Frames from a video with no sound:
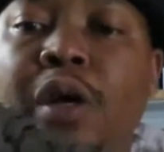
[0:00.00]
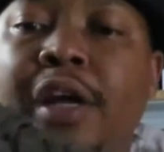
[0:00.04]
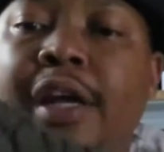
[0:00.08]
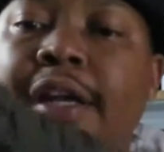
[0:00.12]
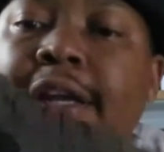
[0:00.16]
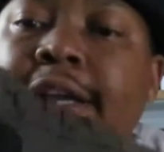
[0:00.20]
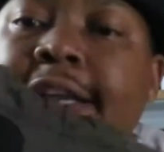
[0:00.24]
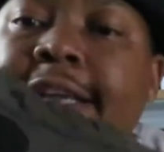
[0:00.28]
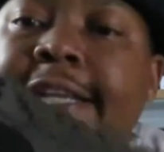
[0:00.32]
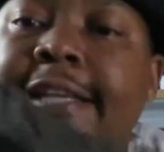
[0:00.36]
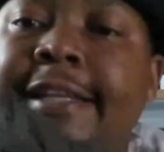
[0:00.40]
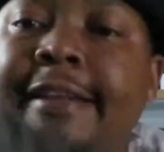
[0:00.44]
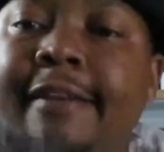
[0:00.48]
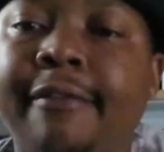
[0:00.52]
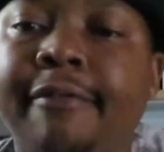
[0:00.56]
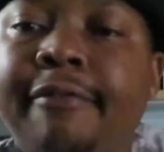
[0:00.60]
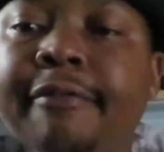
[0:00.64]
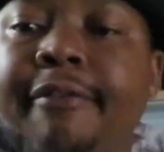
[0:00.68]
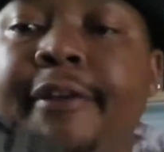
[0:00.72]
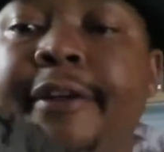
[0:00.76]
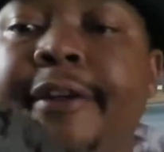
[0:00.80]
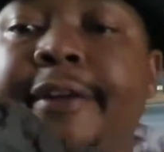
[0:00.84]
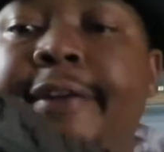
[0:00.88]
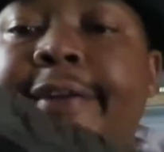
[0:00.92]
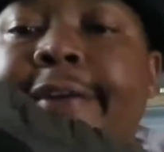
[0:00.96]
in a
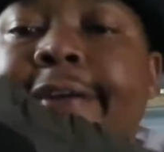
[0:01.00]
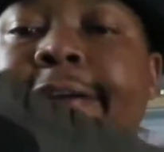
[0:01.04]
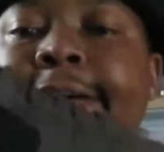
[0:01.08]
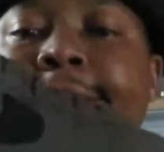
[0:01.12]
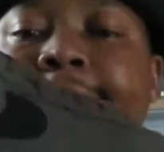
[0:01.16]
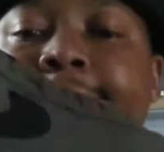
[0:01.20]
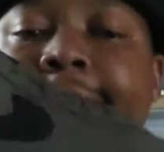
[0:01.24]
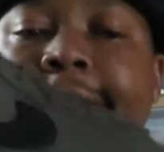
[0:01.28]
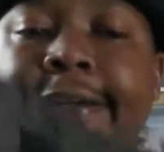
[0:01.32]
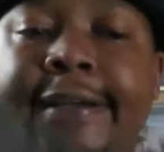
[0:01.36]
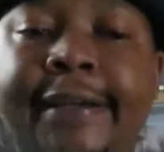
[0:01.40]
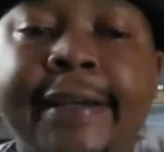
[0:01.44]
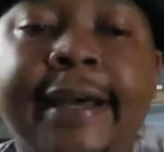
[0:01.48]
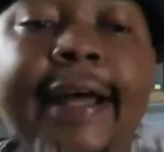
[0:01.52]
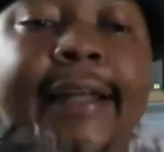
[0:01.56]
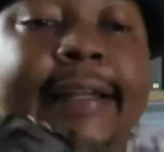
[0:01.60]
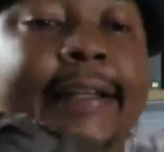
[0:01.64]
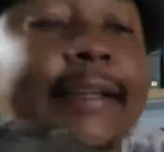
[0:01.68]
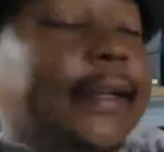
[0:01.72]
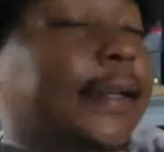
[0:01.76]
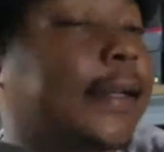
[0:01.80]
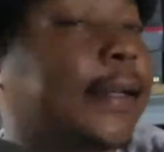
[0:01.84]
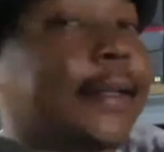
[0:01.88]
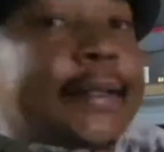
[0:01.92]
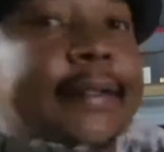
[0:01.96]
different
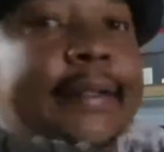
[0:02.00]
color.